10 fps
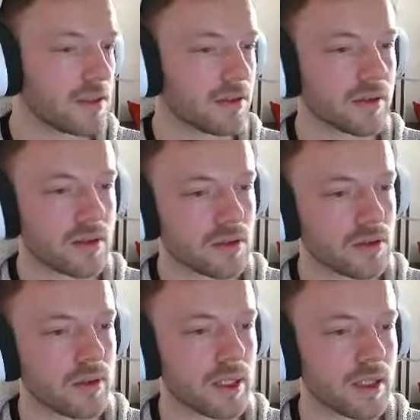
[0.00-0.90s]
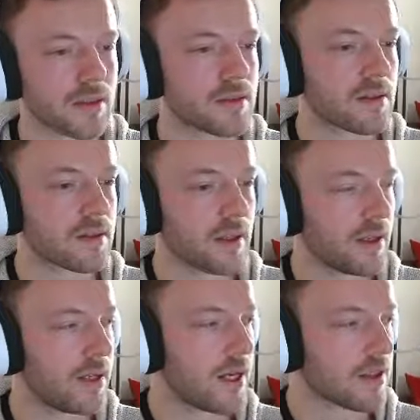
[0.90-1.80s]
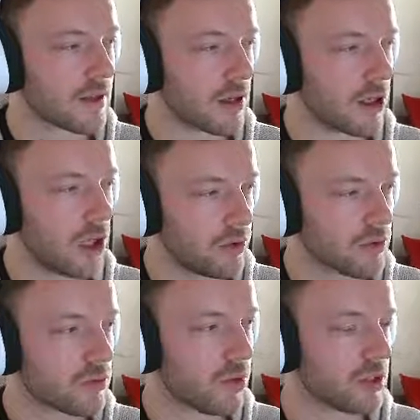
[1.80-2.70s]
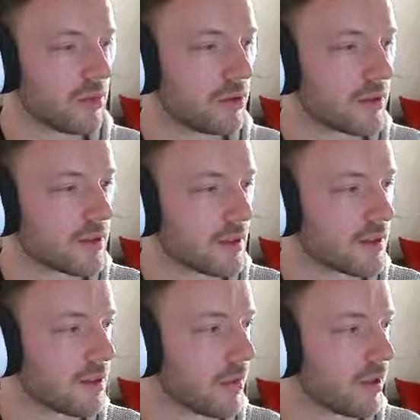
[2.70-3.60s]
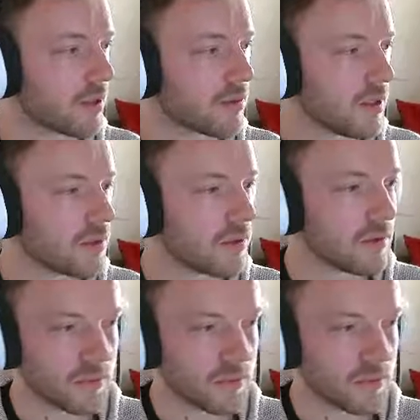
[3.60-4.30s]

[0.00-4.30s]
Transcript: this reads as close as possible to 16 by 22.